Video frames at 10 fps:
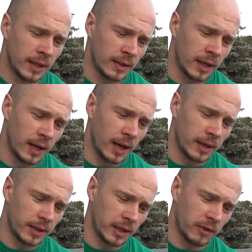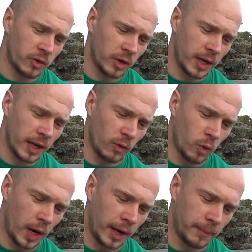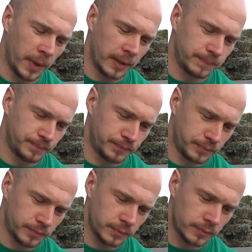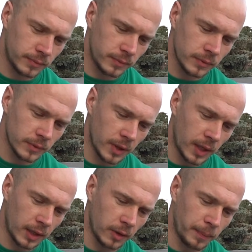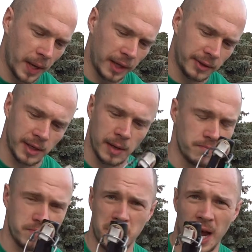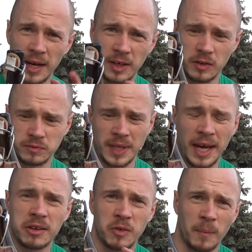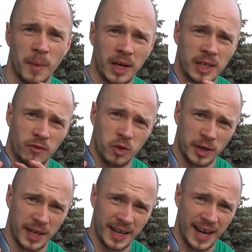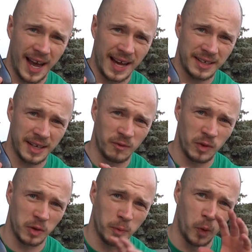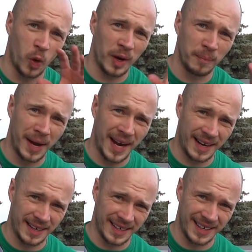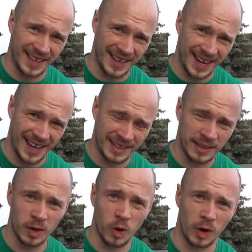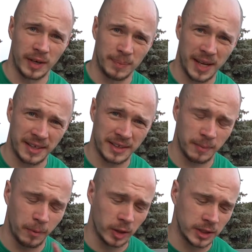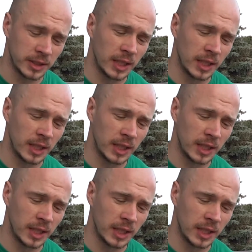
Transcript: that is for the environment, that you pay some kind of extra money for the glass, and when you bring back the glass or the plastic bottles,